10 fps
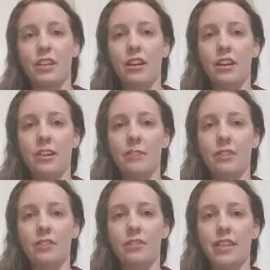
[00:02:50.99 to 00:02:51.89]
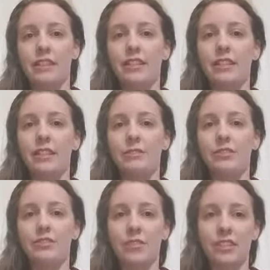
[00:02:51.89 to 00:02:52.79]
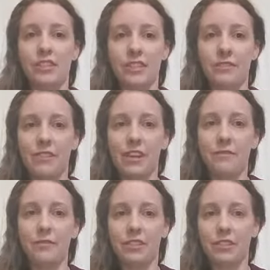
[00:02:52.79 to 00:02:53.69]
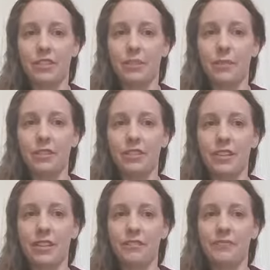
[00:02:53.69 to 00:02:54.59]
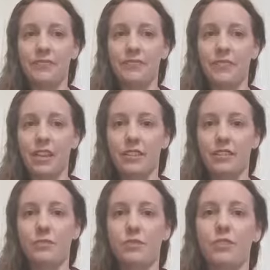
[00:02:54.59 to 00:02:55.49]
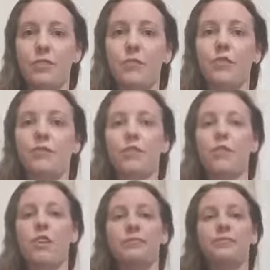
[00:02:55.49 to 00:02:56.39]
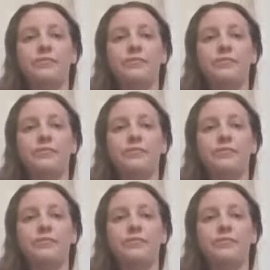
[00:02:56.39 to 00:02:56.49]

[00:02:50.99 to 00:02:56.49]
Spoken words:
In the United States, it was first identified in military personnel, and this was during World War I.